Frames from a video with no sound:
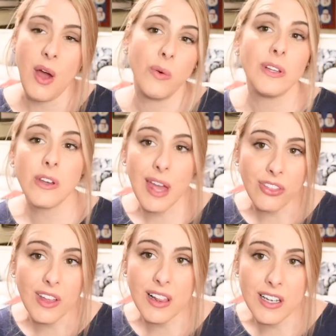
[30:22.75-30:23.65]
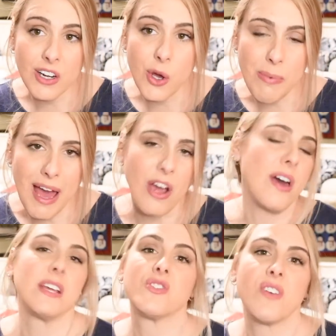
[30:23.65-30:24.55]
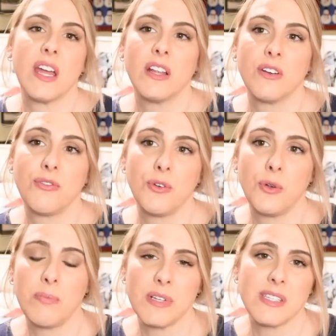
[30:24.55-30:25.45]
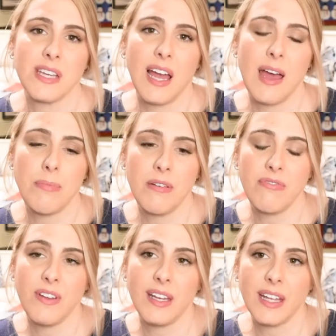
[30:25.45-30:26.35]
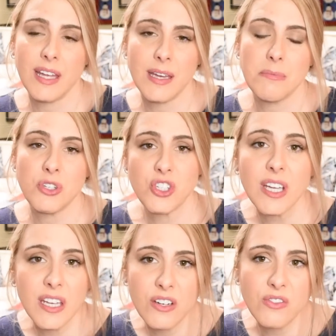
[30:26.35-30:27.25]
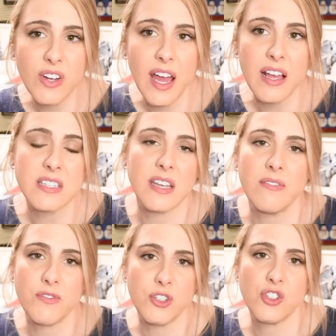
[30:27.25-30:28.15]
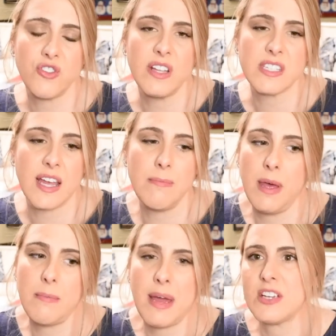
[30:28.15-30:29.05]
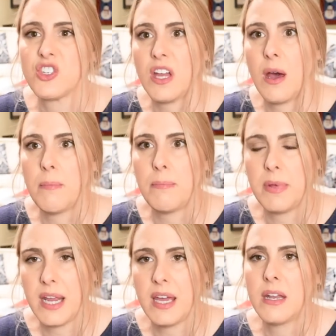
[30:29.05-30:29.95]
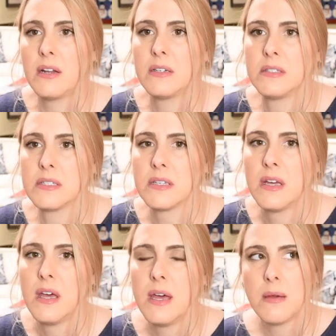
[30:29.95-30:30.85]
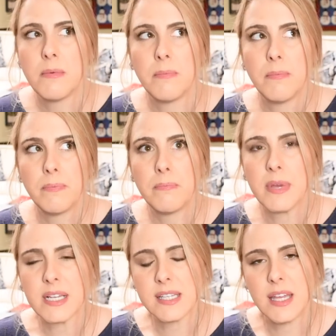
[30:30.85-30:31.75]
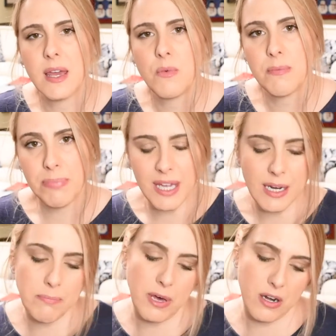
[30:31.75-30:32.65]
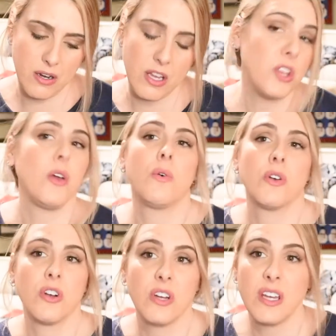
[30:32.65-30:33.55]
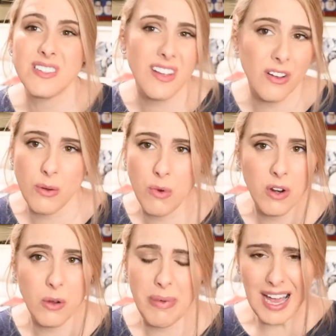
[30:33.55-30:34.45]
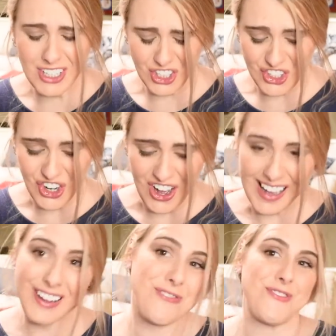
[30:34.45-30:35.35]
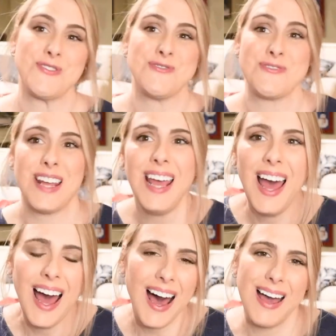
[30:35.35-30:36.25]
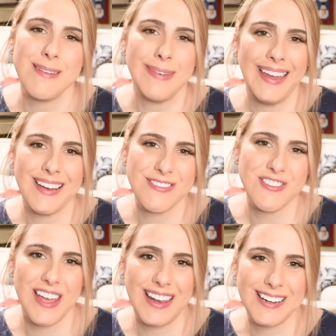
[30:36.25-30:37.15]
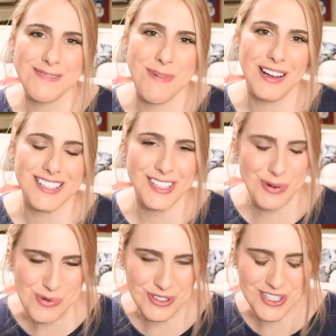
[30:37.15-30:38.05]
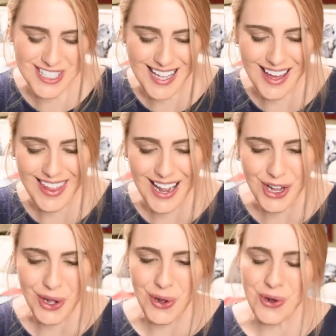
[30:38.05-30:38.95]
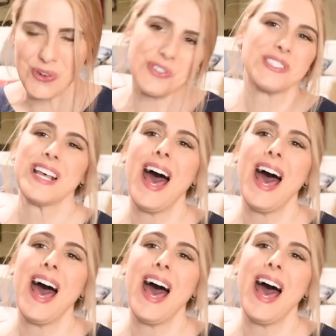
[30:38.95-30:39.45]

We'll get the clear to go back on his regular food, but seeing I've been feeding him chicken and rice, and for treats I've been mashing up bananas, mixing it with peanut butter and yogurt. He's not gonna wanna go back to dog food. I may have created a monster. We'll see how that goes.